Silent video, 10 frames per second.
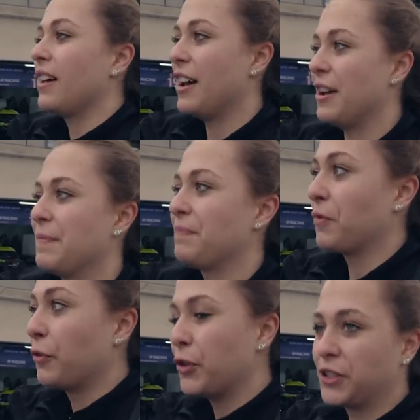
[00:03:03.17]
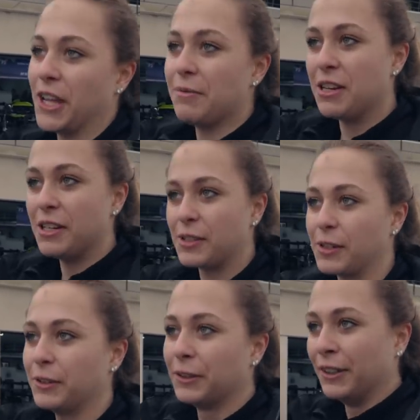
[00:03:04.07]
Um, first time here,
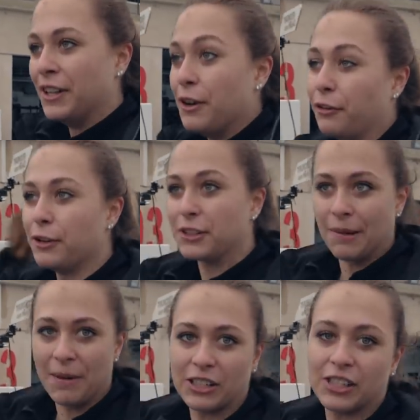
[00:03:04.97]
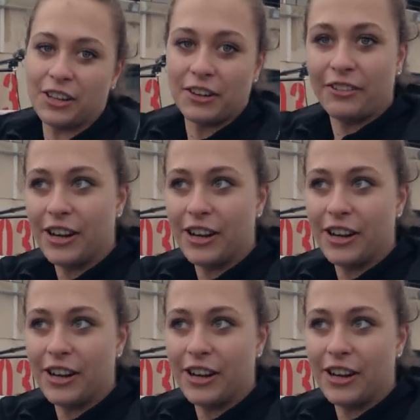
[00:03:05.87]
so first time actually on a